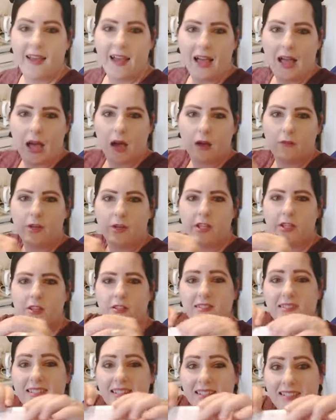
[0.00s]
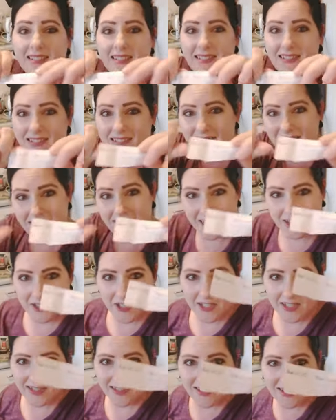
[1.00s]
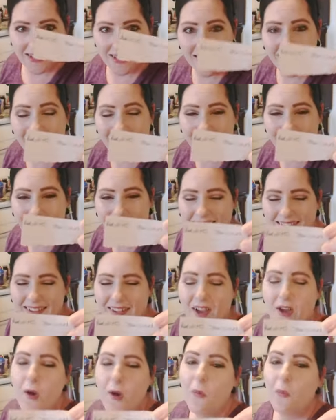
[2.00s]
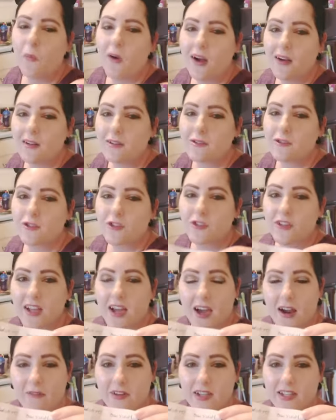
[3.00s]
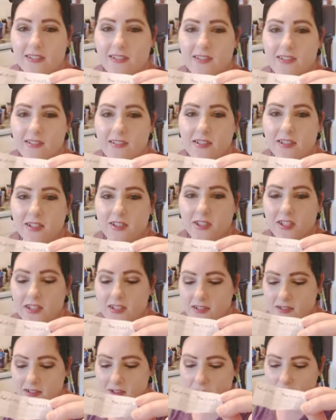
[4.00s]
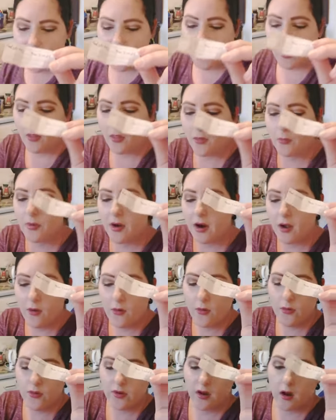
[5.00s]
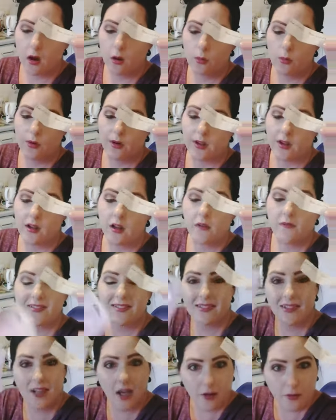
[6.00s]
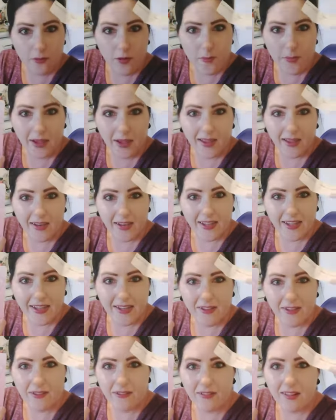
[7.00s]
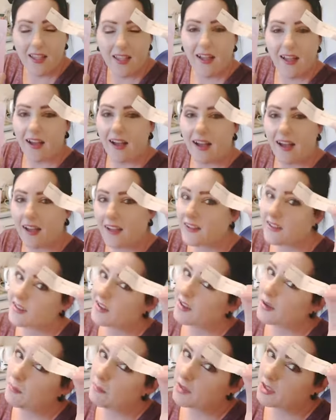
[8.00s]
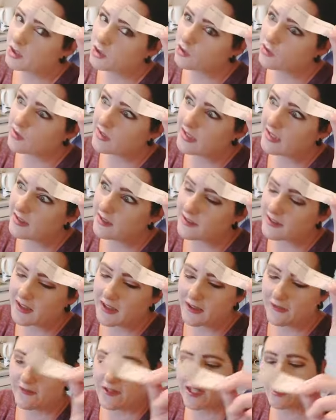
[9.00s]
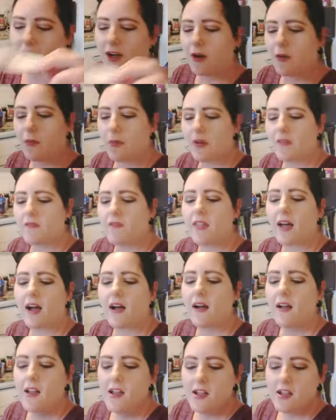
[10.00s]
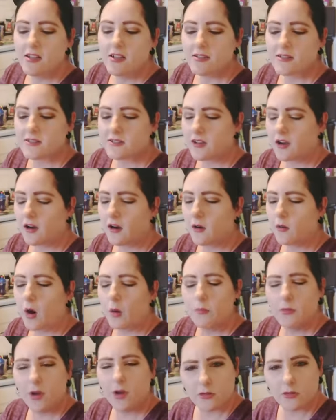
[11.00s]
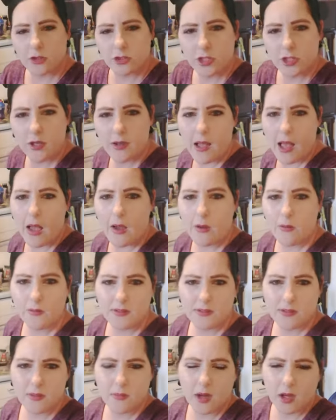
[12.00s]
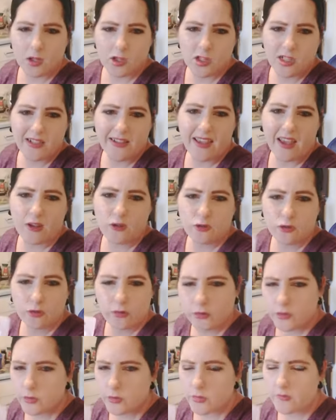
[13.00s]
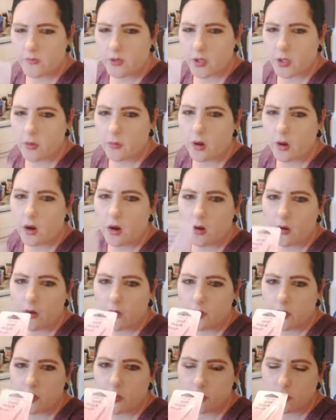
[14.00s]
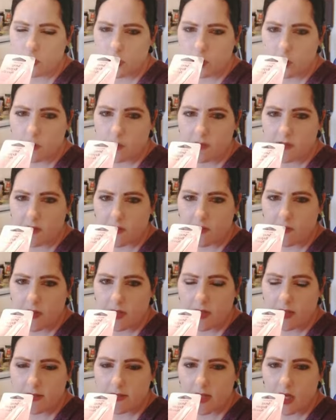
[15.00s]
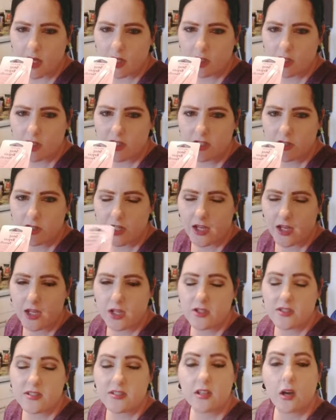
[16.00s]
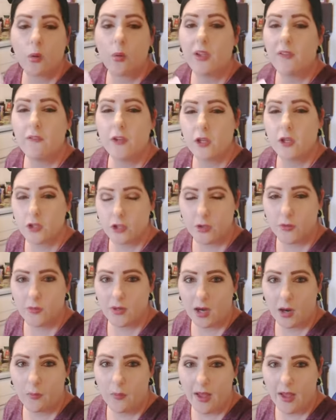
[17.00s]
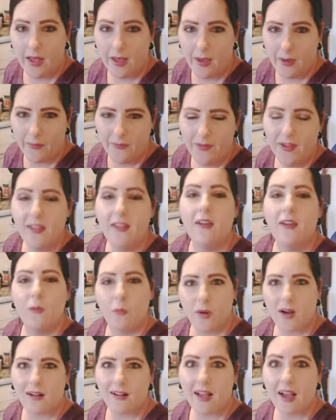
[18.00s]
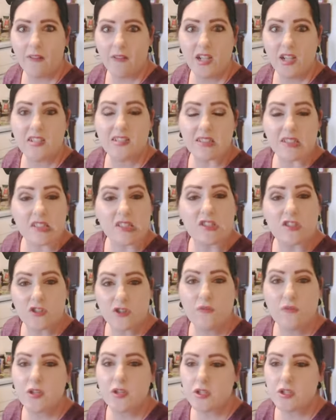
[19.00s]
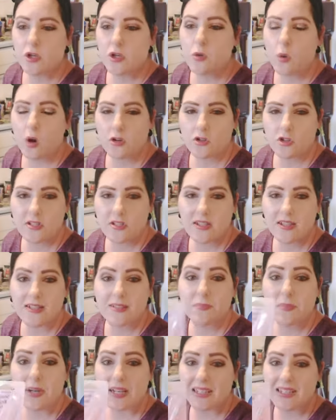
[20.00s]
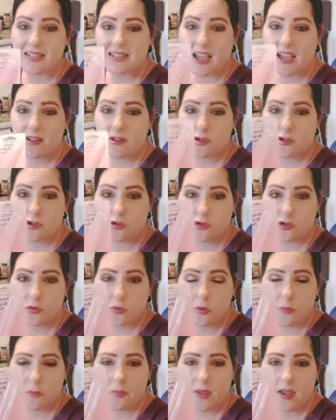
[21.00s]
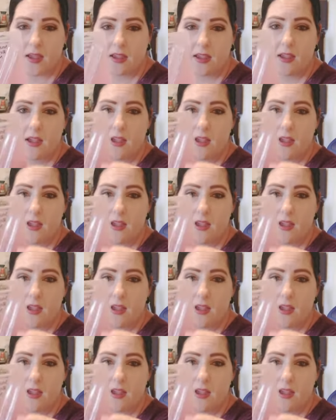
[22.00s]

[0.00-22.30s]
Harriet Stitches. Well done, Harriet Stitches. You are the proud owner of a snag repair needle and a mystery little gift to go with that. So I'm not sure how to actually get in touch with you on YouTube because I think it's actually changed. So if you do know how, well, Harriet Stitches, if you do watch this, please get in touch with me